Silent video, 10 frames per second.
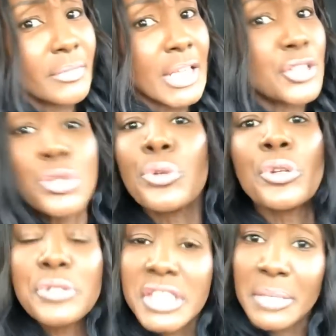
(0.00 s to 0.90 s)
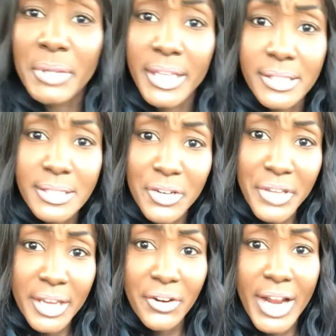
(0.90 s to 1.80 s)
2 new siblings.
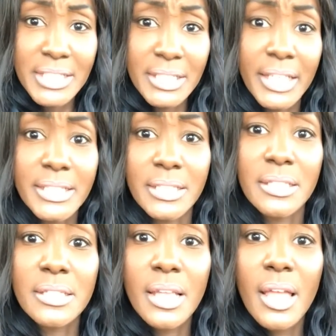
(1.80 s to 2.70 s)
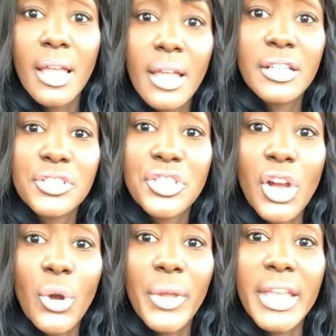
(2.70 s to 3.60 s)
Okay, congratulations.
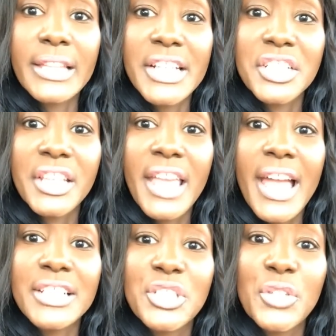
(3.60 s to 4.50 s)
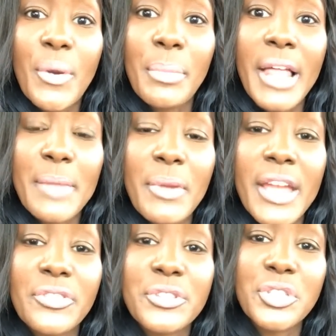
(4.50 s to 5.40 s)
Joey, they should cast you for Black
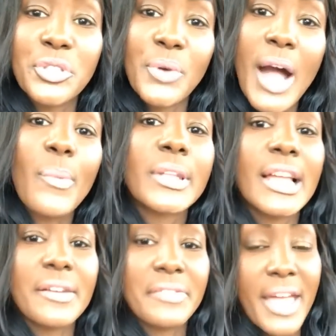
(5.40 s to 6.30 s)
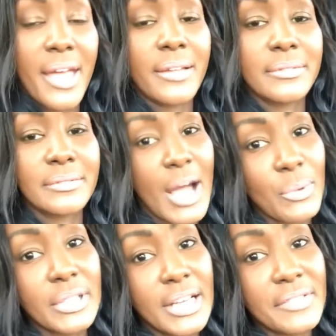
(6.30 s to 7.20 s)
Panther 2. I would love that. I
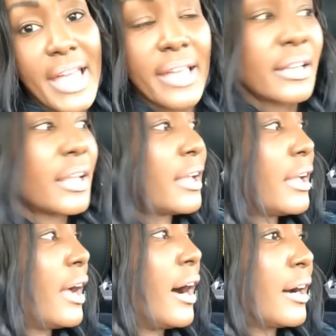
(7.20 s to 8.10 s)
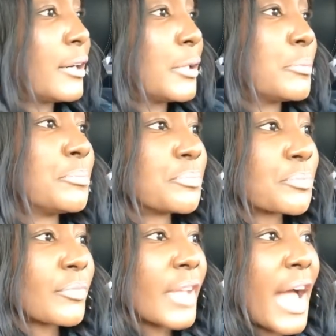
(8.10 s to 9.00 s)
would love that. I
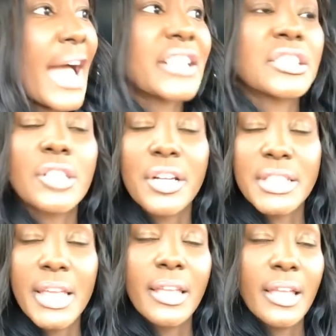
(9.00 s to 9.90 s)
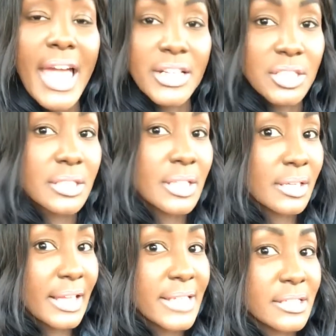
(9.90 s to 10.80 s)
actually started taking action
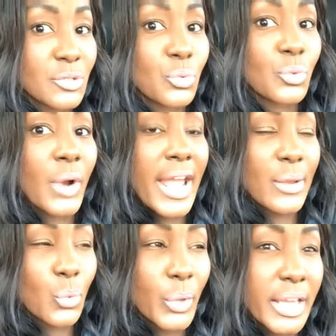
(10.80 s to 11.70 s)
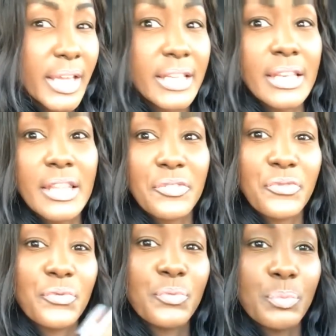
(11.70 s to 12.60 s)
stunt classes right when the
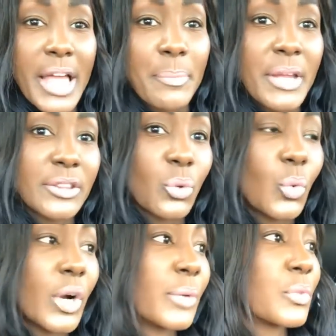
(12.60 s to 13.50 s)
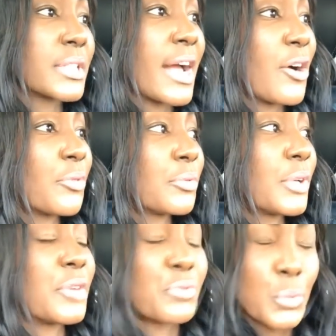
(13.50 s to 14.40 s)
Black Panther 1
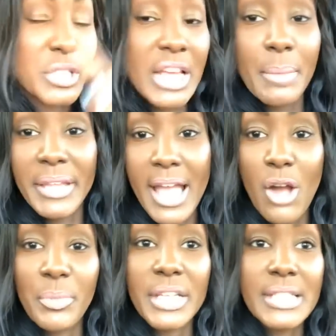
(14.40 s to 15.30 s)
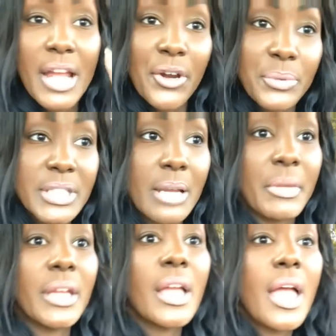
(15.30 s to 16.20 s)
was coming out because I heard it was
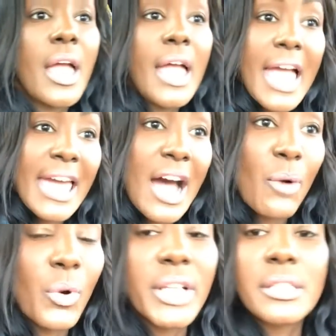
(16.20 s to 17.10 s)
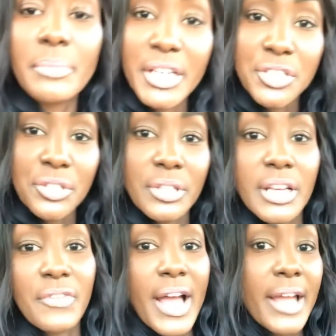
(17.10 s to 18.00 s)
coming. And I wanted to make sure that
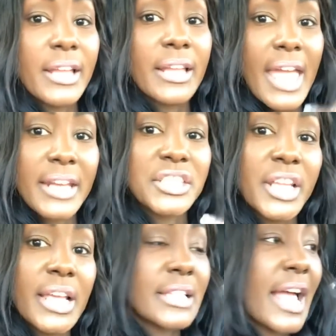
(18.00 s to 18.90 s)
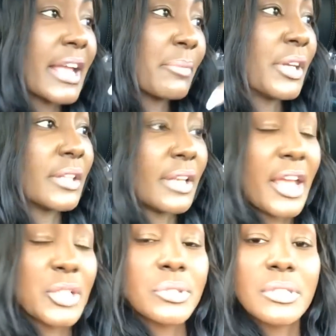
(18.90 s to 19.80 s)
if I had a chance, I could be in the
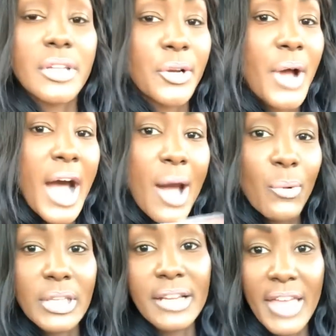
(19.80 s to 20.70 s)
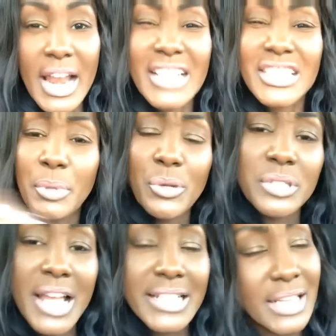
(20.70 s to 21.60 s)
next one. So I would love that. I should
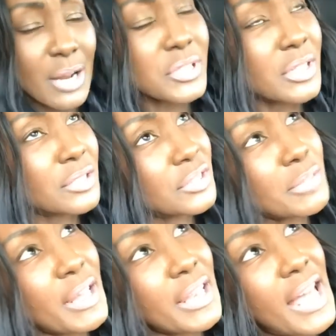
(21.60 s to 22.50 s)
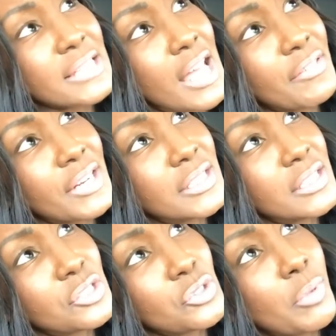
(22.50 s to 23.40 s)
post. I said I was going to do this in my last live and I
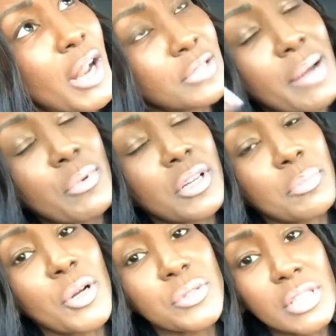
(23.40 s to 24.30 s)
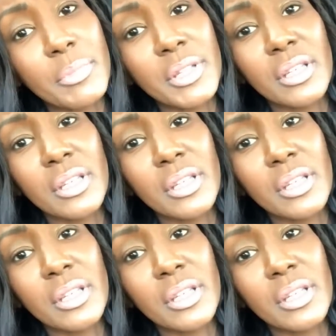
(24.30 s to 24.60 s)
didn't do it. But I'm going to post some of